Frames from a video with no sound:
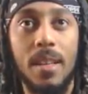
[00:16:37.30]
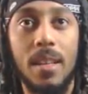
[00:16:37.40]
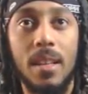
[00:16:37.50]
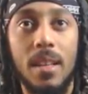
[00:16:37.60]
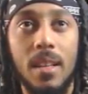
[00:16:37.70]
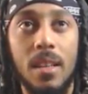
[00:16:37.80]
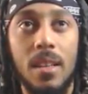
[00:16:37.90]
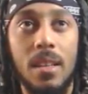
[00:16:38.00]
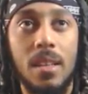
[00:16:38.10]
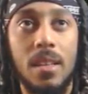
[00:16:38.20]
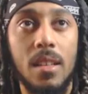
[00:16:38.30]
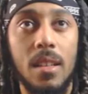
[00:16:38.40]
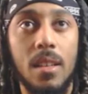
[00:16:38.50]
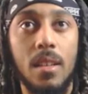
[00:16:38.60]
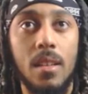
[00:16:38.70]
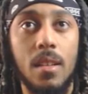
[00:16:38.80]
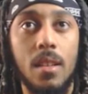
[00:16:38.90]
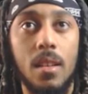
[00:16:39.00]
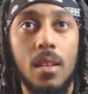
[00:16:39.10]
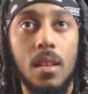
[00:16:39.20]

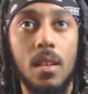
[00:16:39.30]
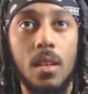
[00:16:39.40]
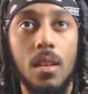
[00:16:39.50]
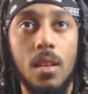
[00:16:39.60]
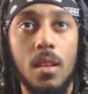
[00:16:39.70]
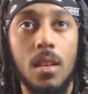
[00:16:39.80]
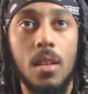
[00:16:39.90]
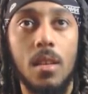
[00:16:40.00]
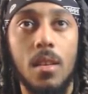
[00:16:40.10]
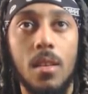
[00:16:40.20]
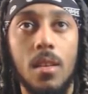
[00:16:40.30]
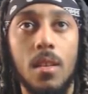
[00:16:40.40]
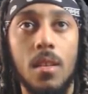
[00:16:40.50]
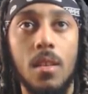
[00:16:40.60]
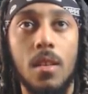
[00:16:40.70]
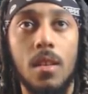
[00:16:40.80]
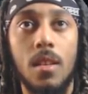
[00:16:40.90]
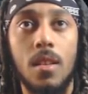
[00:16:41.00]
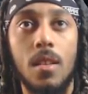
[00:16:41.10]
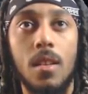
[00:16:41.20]

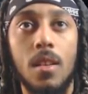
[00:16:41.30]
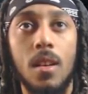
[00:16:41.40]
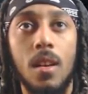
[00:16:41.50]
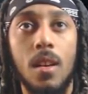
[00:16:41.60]
(no one is talking)